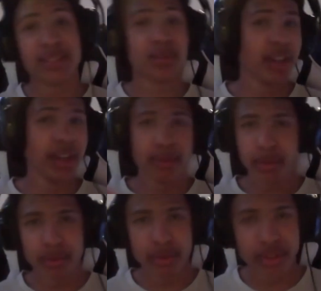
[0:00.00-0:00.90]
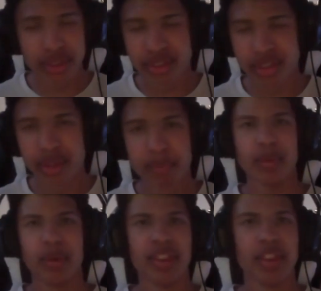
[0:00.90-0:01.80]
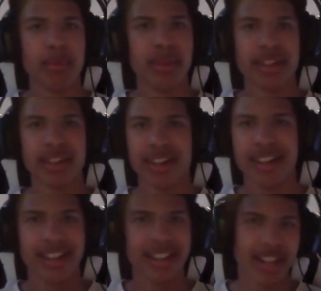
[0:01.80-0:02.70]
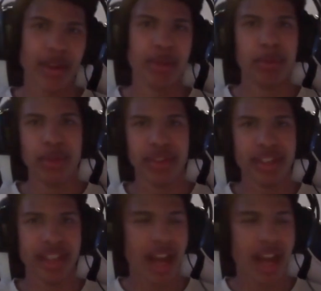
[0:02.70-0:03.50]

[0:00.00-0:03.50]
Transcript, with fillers: for a handful of reasons. One of them being accountability.